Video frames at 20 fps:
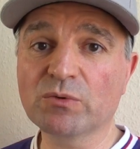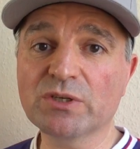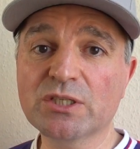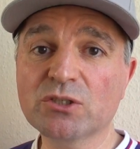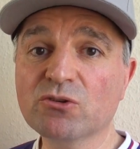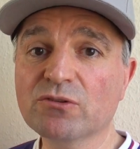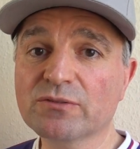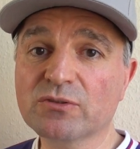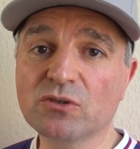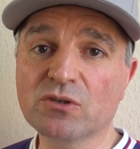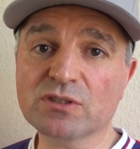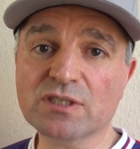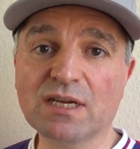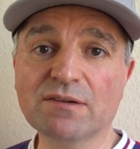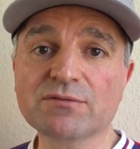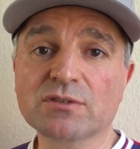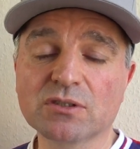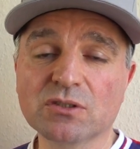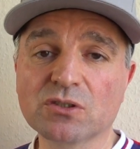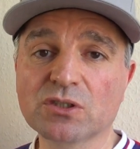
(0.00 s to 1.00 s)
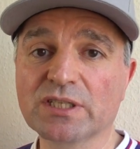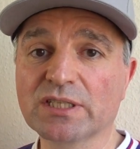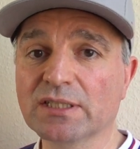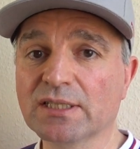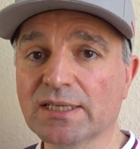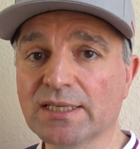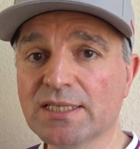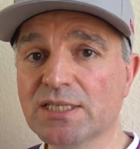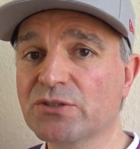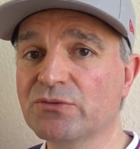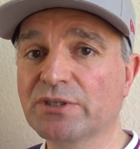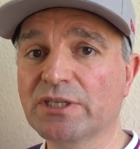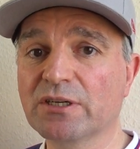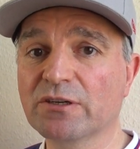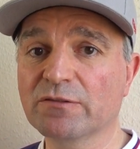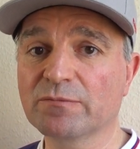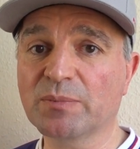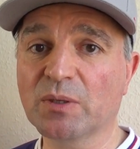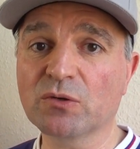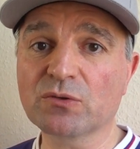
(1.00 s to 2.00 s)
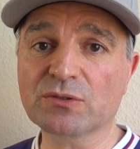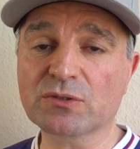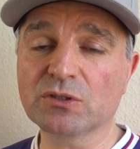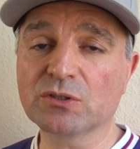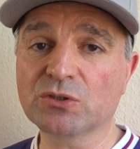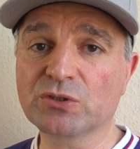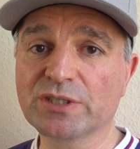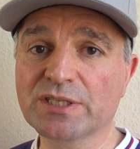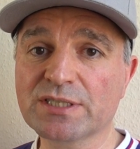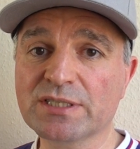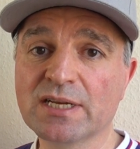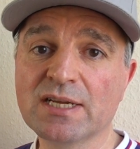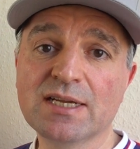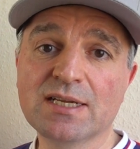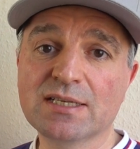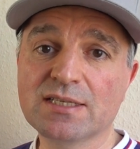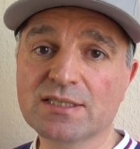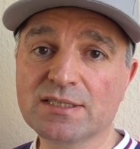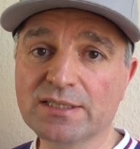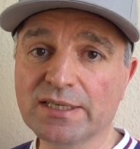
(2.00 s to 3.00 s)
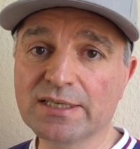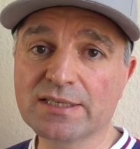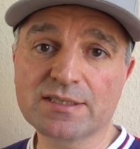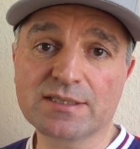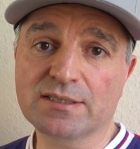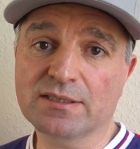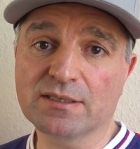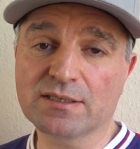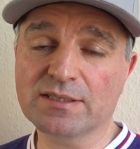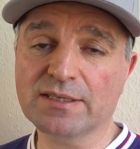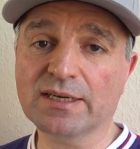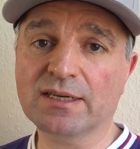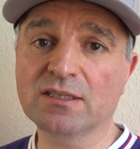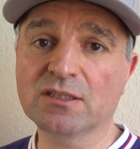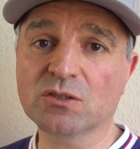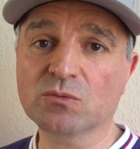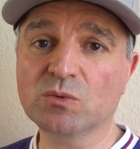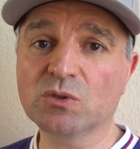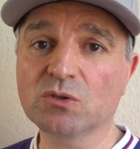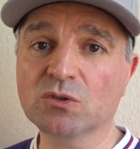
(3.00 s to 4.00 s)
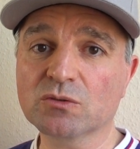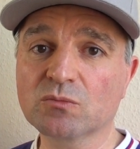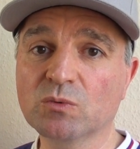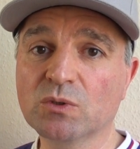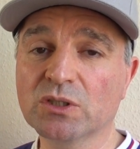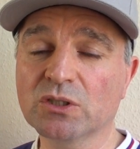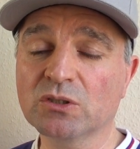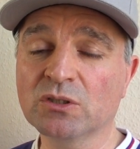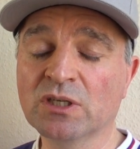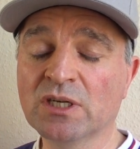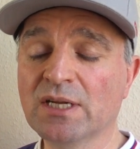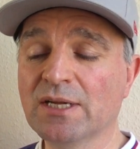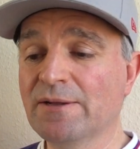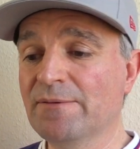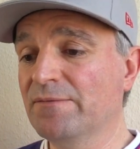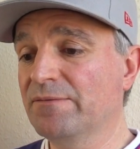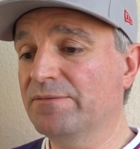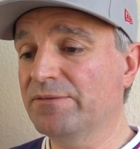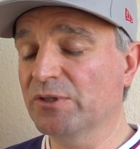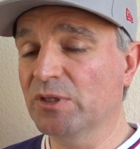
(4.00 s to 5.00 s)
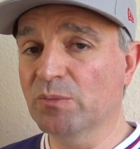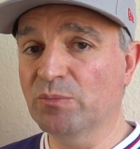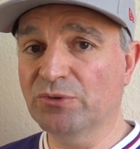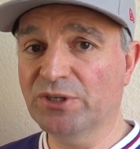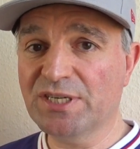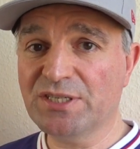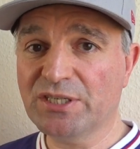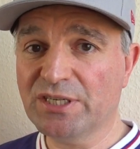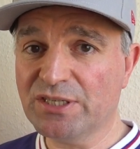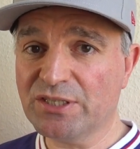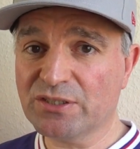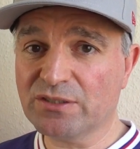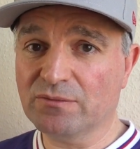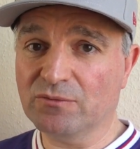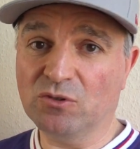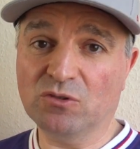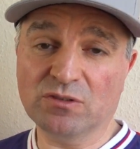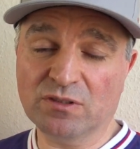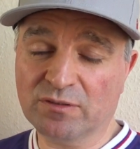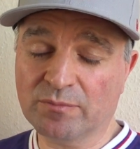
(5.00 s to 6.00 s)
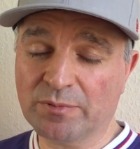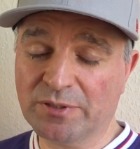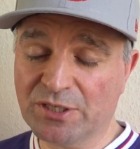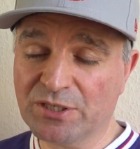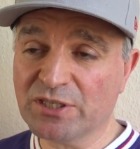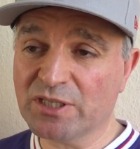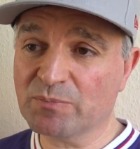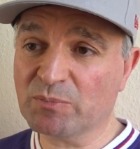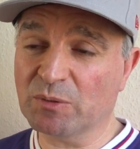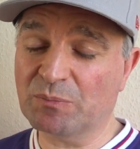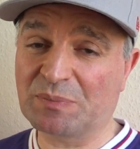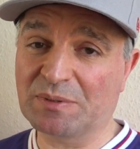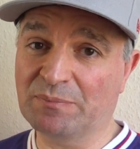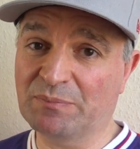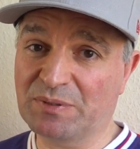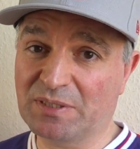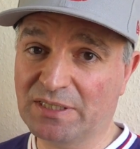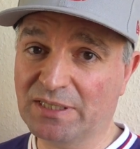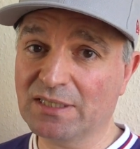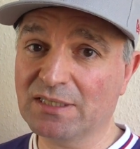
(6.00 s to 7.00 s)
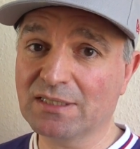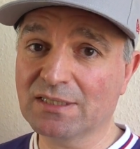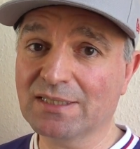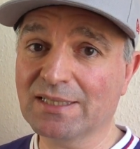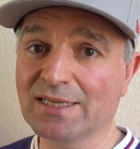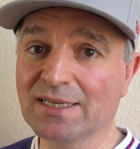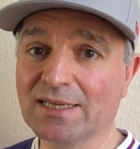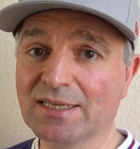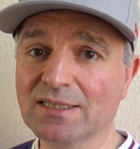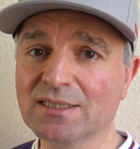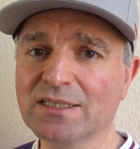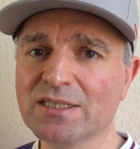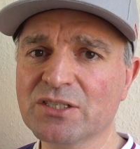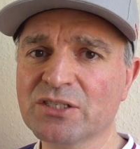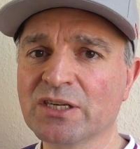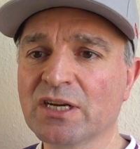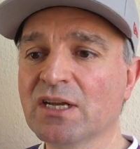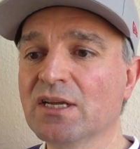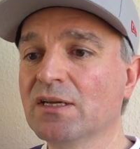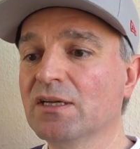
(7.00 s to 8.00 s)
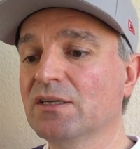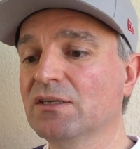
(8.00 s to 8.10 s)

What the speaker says: And we do, of course, have to look at the history of both countries since the Second World War. For the British, all the British, but in particular the English,